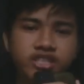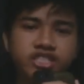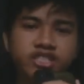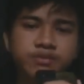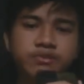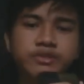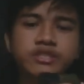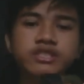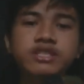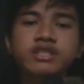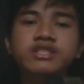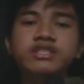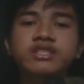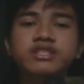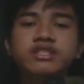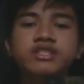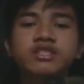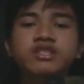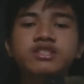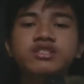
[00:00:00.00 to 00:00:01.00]
and
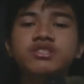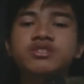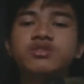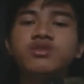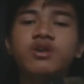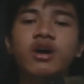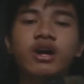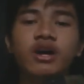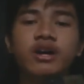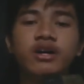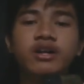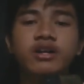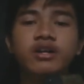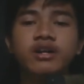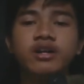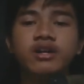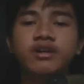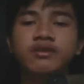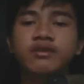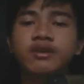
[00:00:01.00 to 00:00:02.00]
especially to
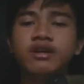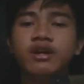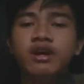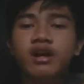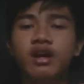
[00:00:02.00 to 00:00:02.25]
area